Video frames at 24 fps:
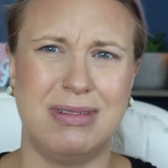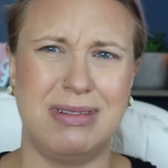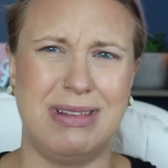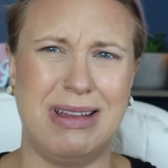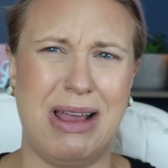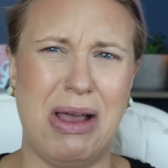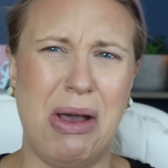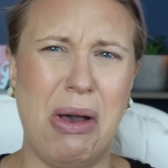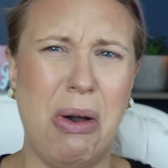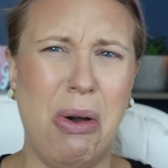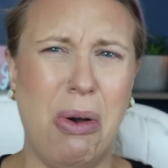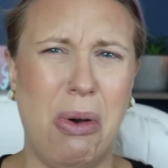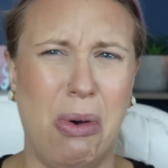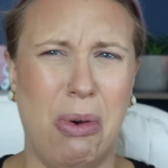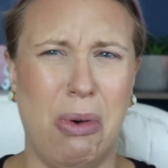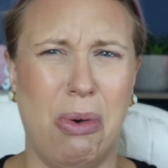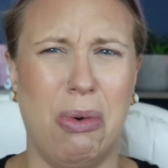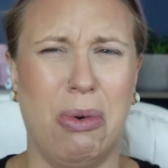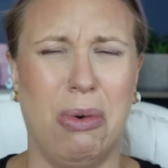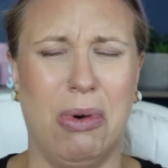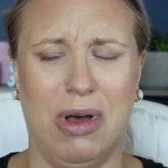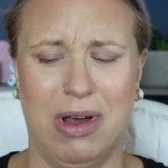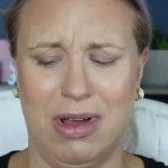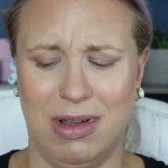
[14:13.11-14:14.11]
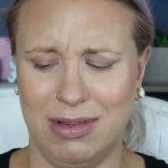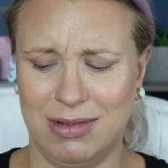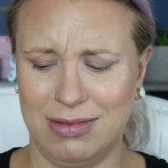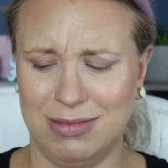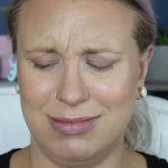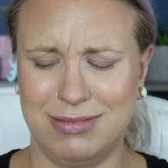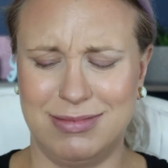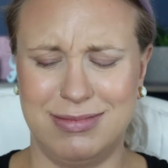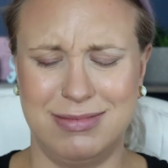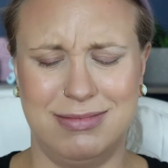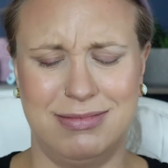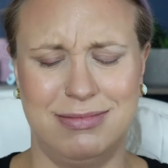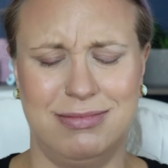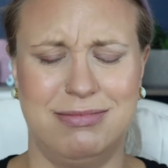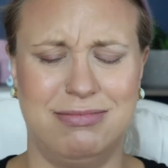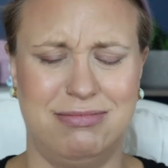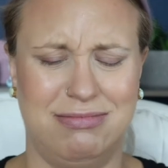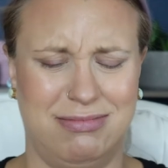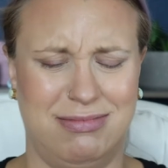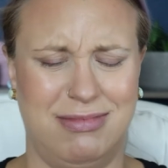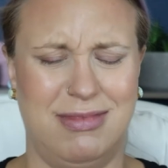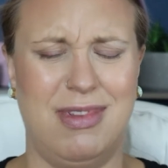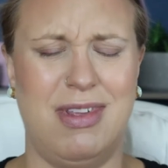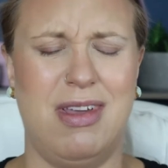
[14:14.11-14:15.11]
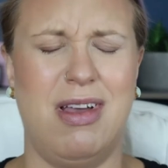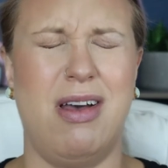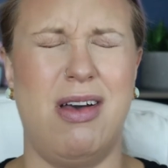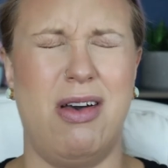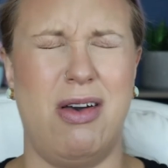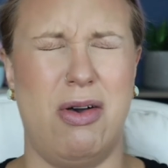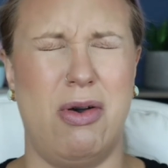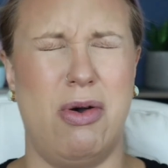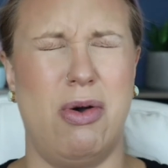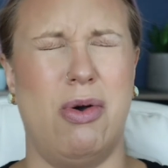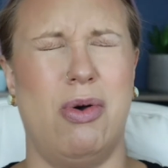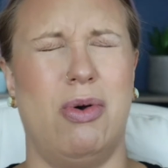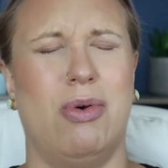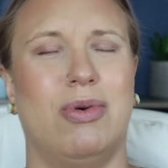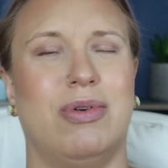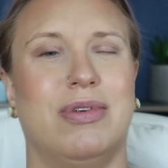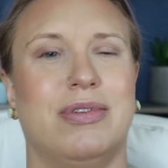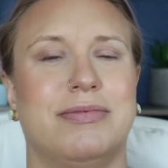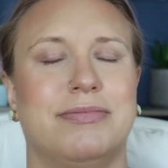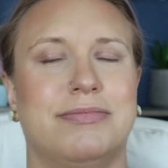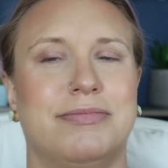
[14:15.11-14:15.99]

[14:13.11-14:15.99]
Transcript: No! No!